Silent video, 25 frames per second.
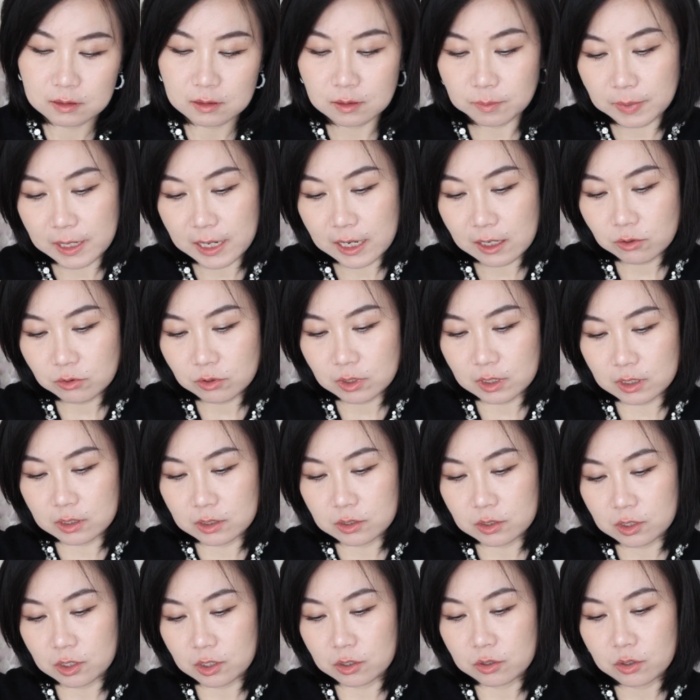The powder
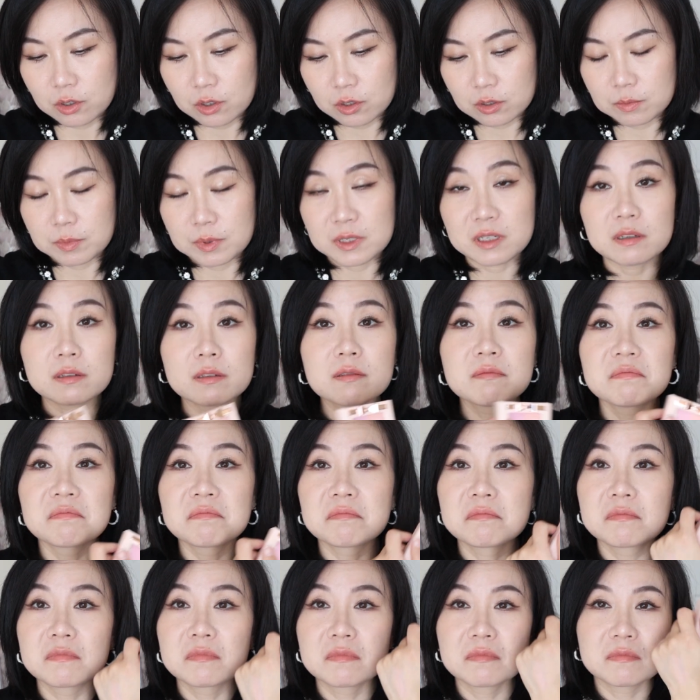is still good, but
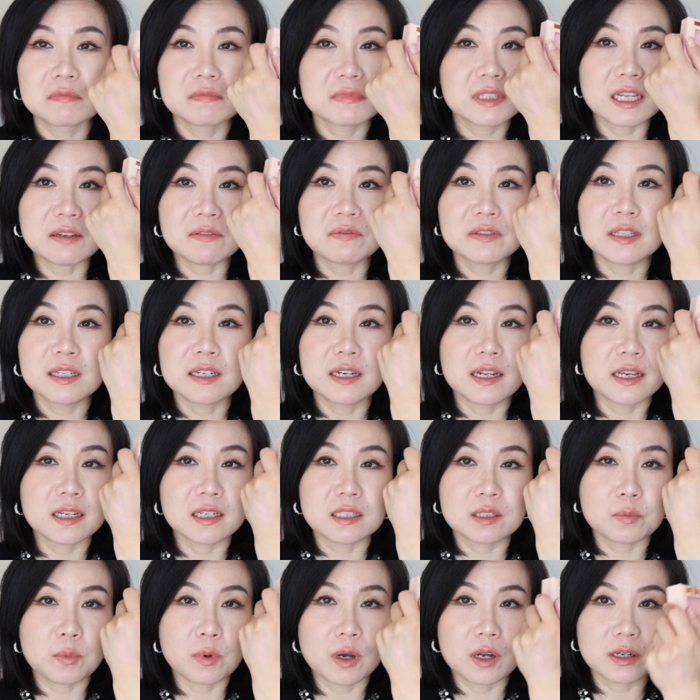definitely
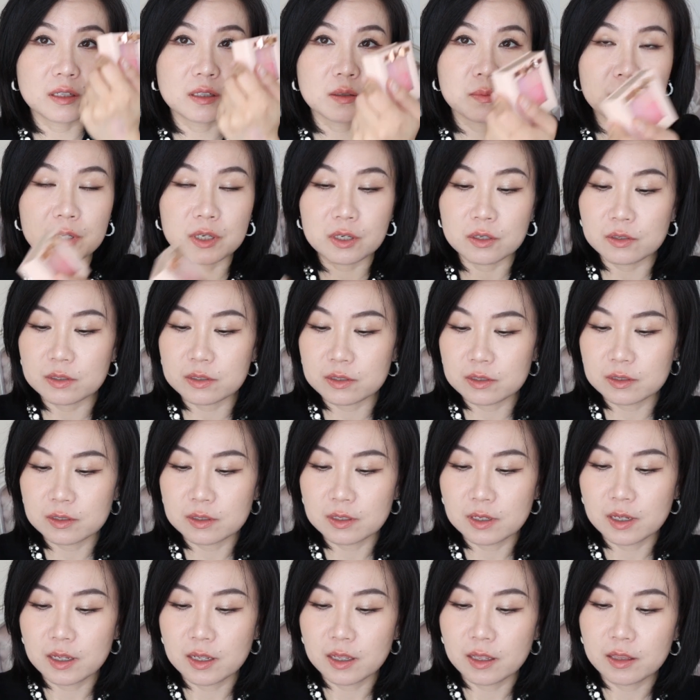expired because
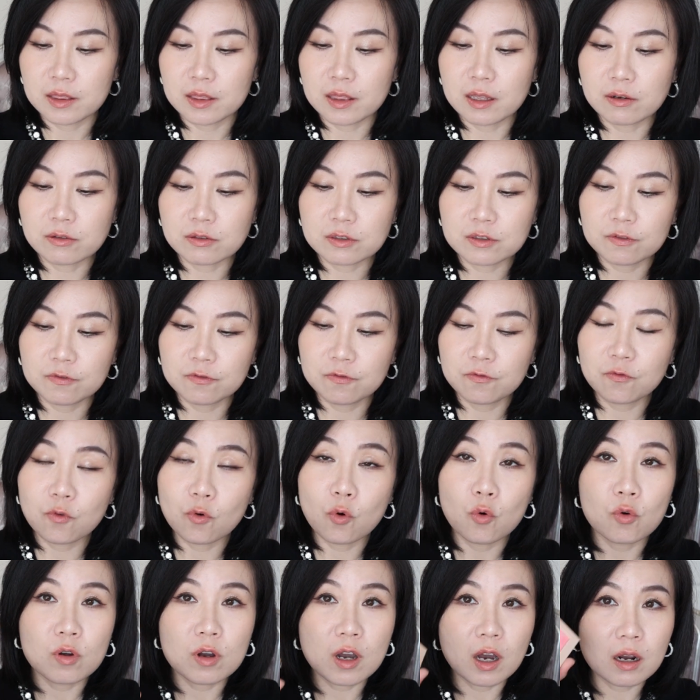those
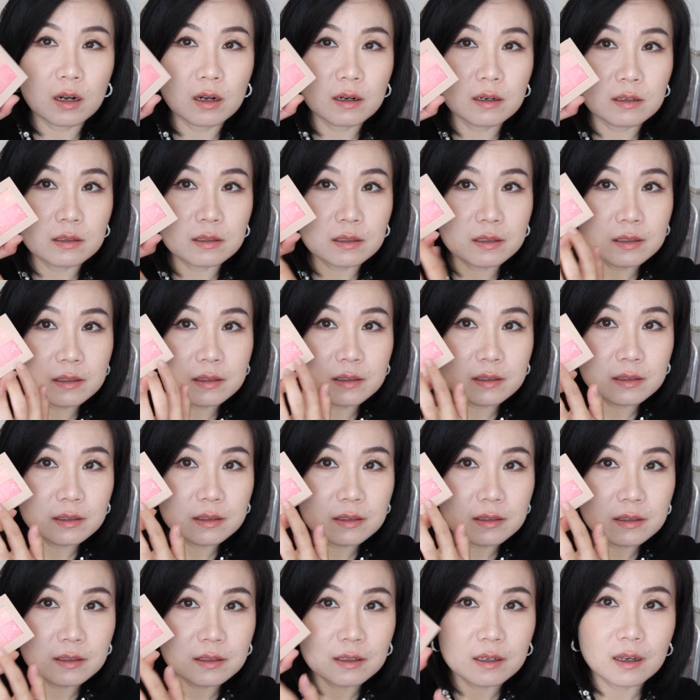four colors
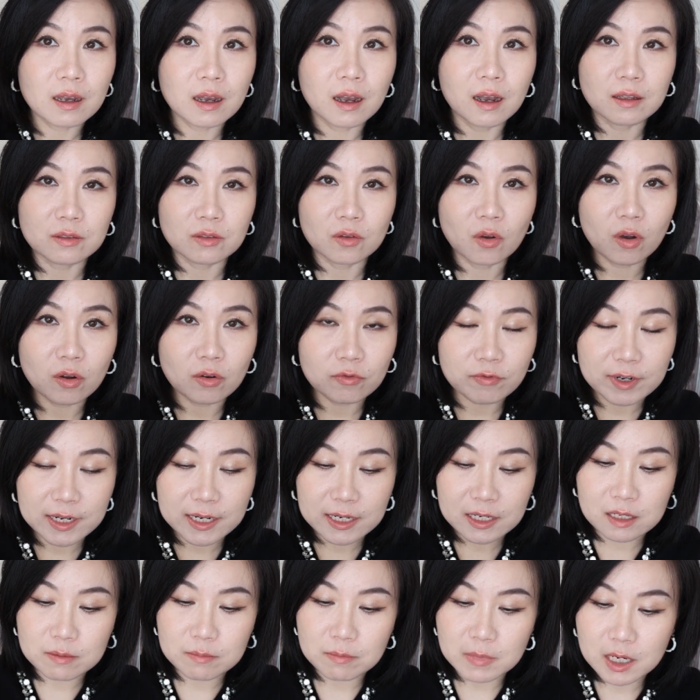are not
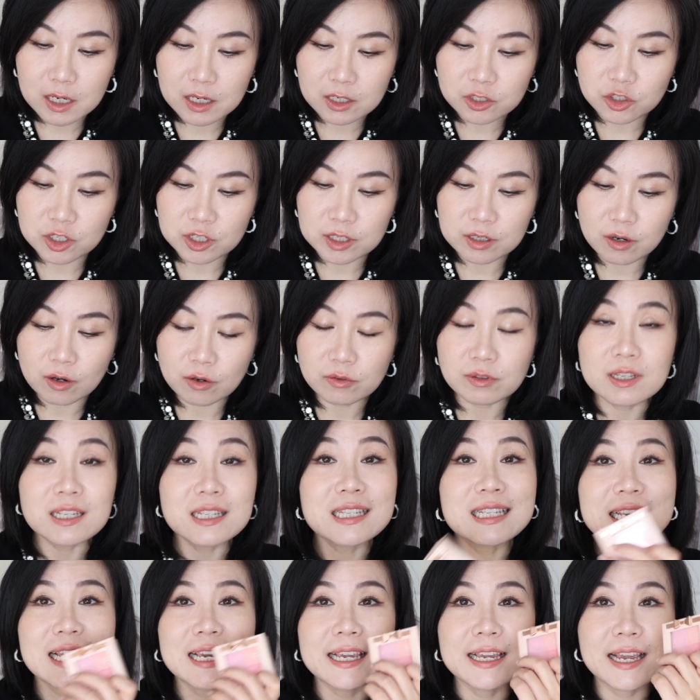really merging on the
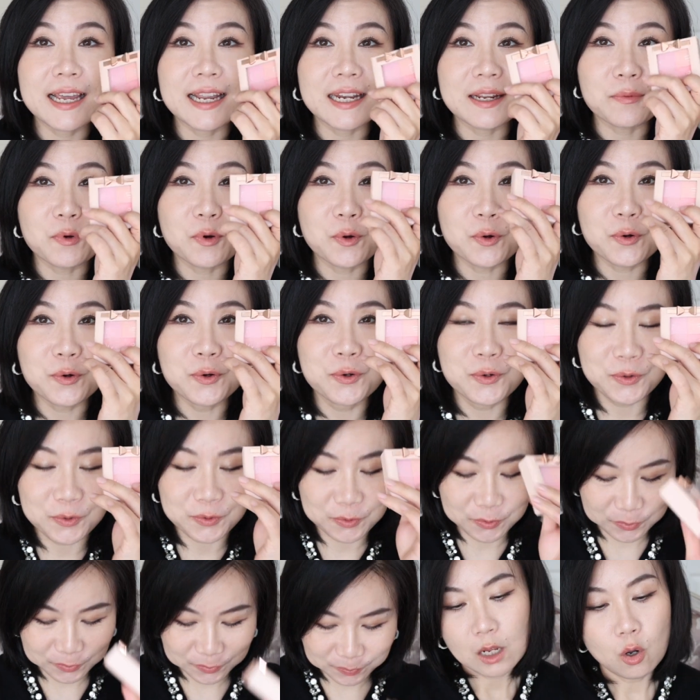skin anymore.
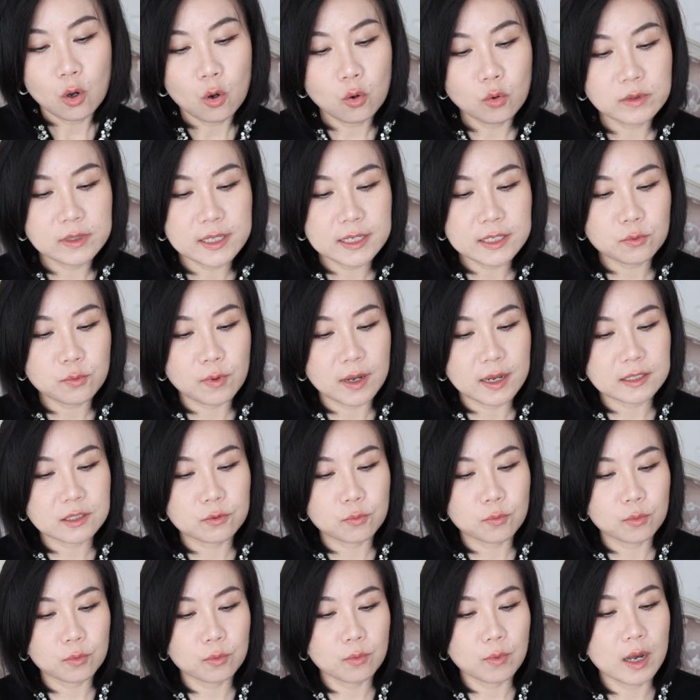Oh, this one as
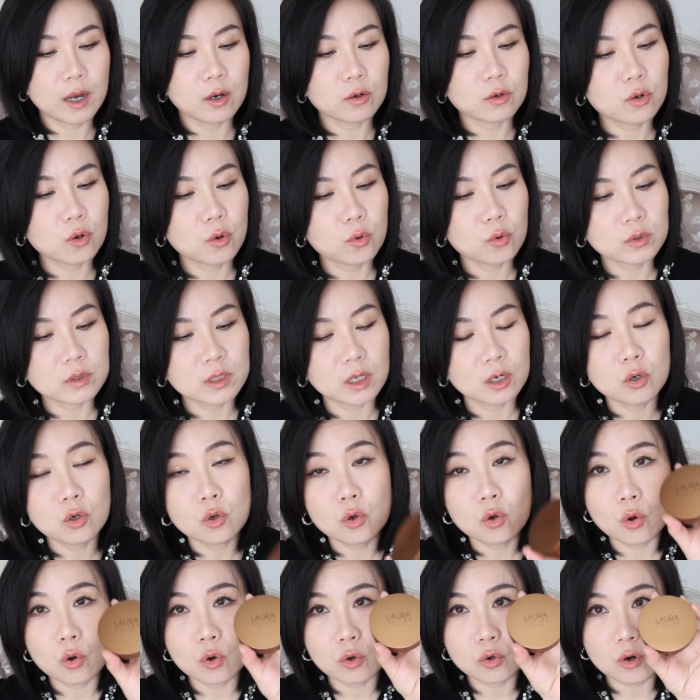well, called the
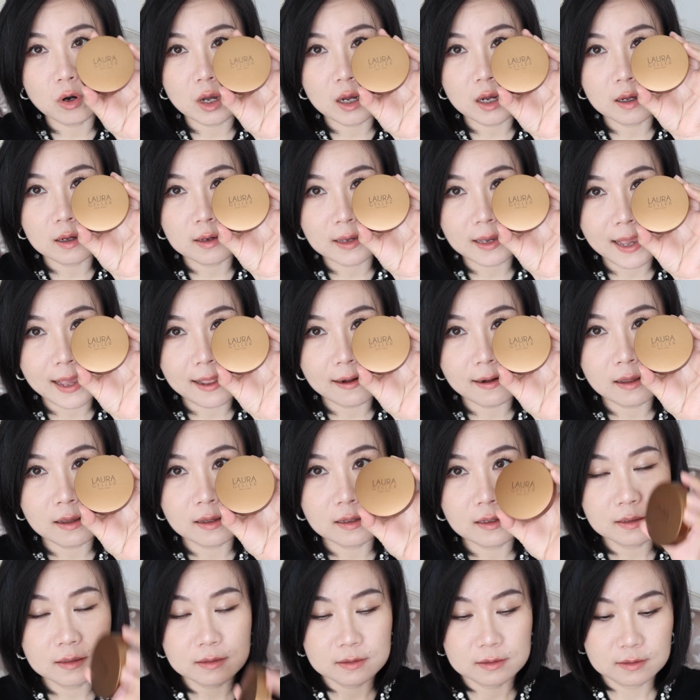Laura
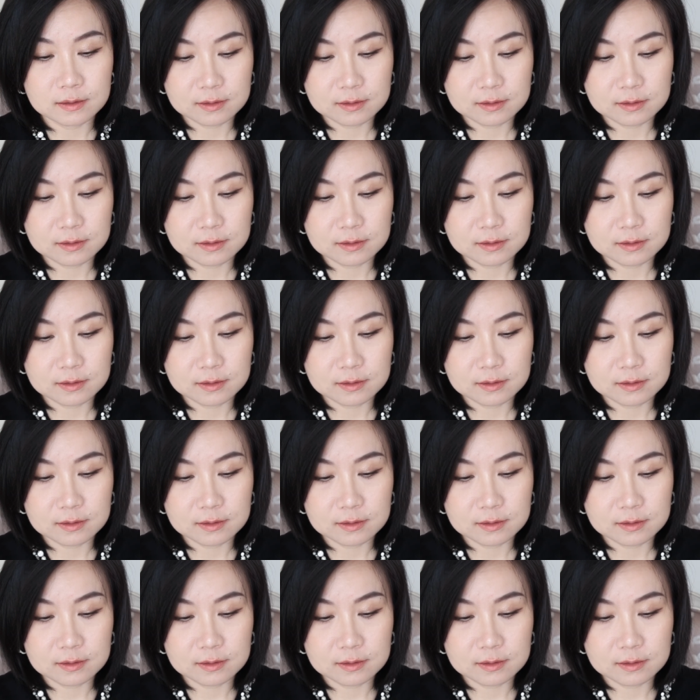Gala.